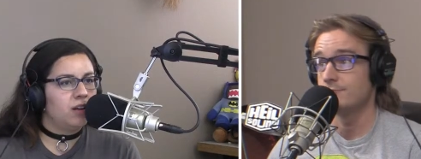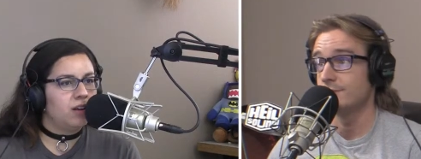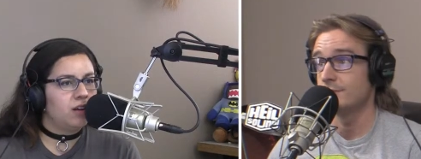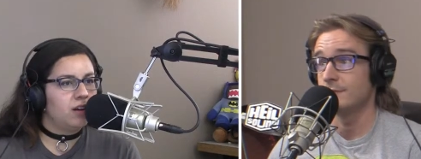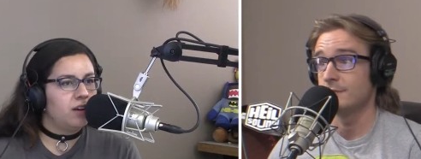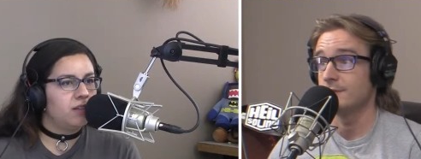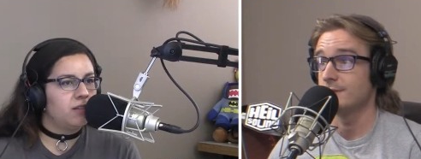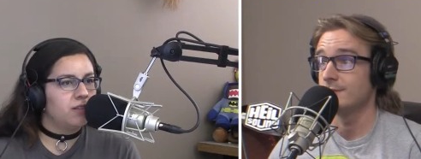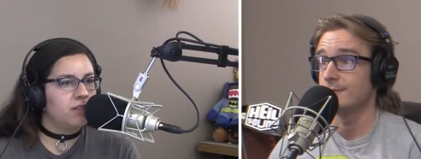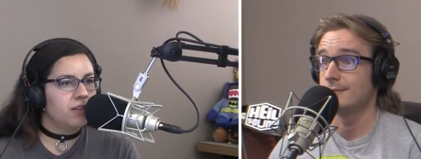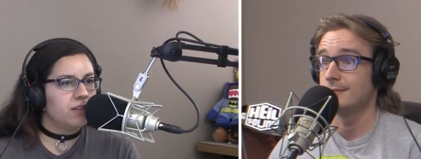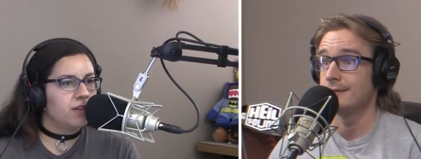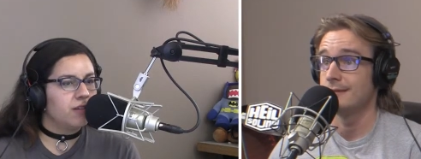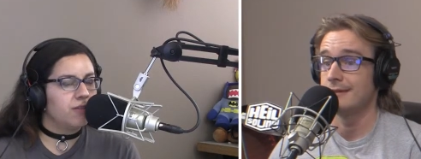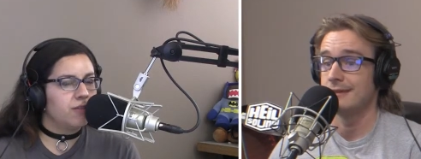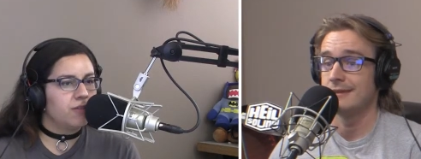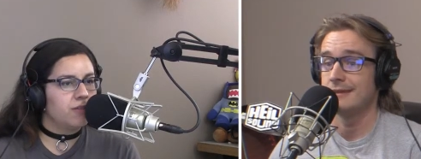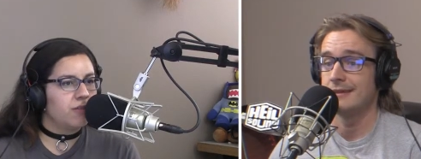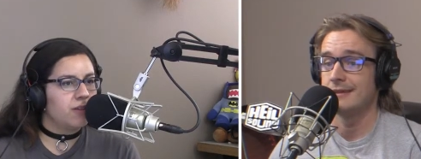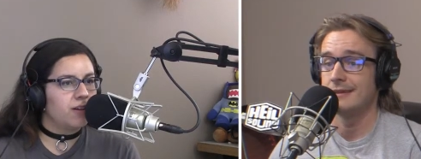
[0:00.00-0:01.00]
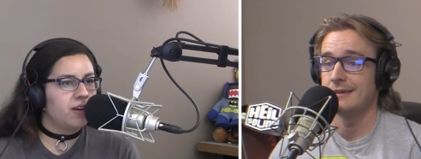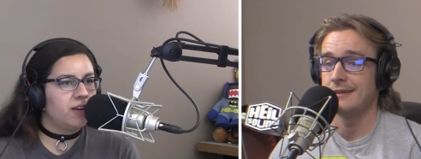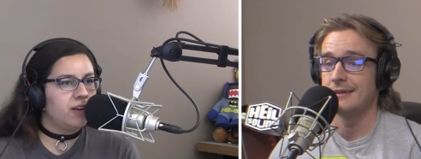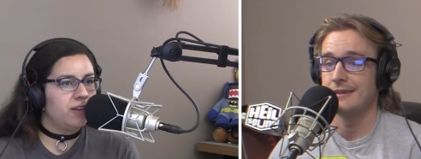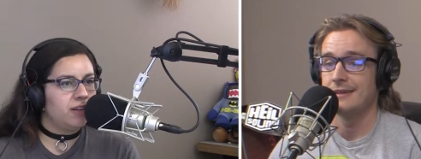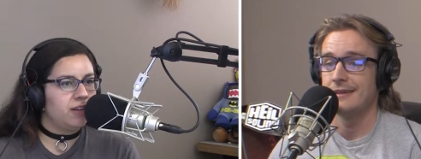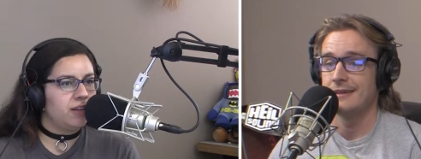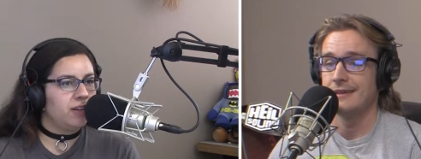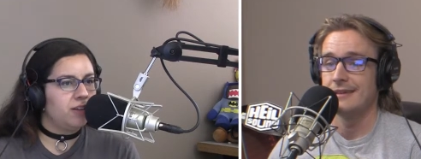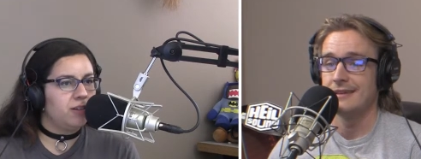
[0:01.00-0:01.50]
Speaker 1: I don't think I've ever had
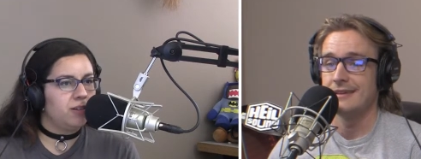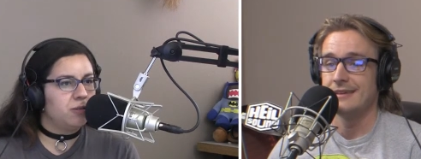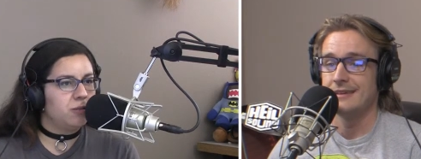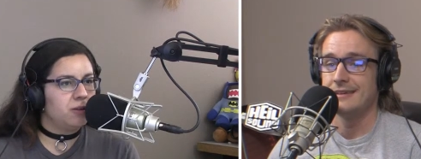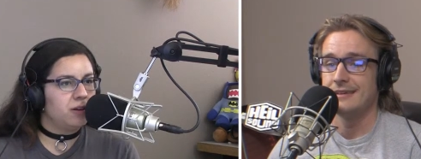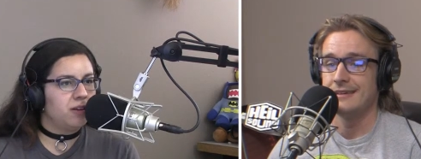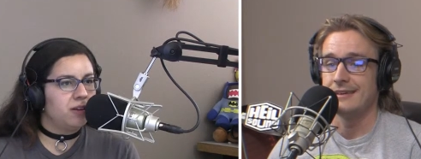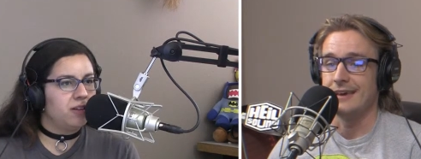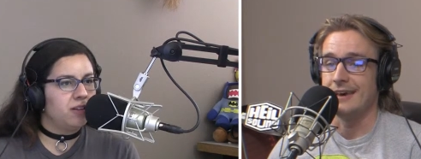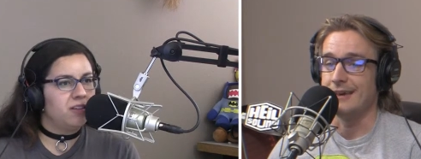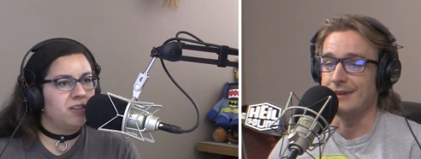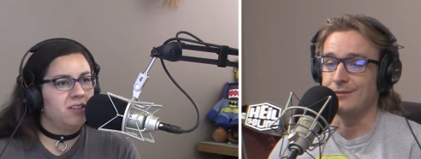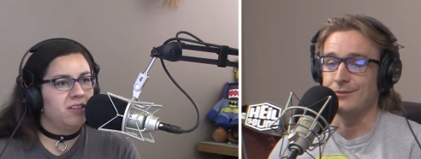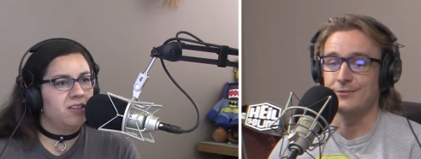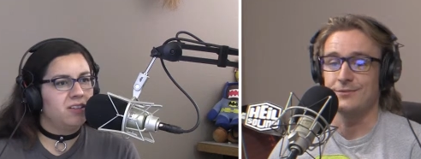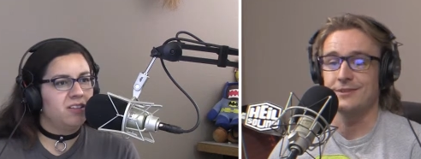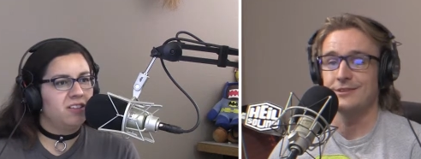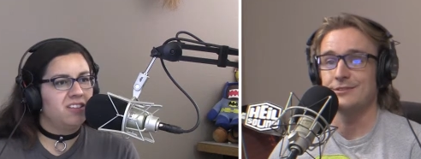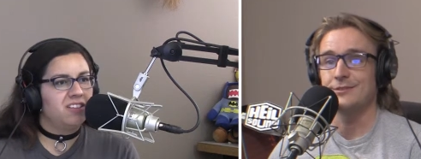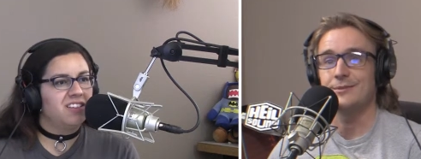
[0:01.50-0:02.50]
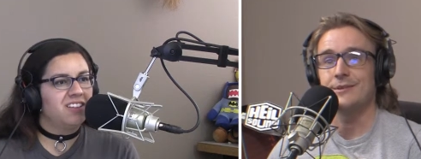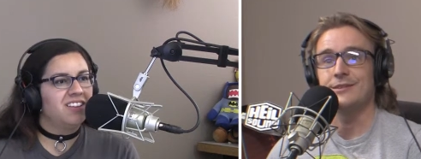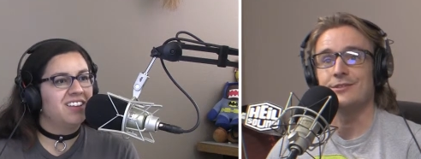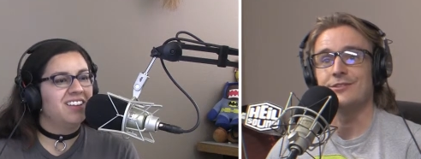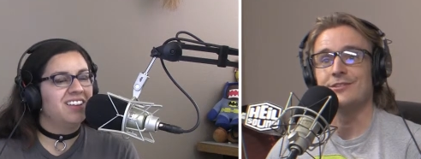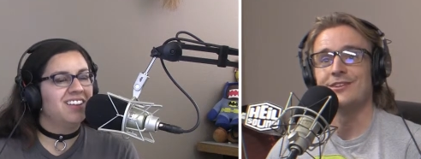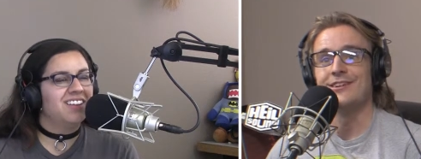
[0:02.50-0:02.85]
elderberry. I don't think so either.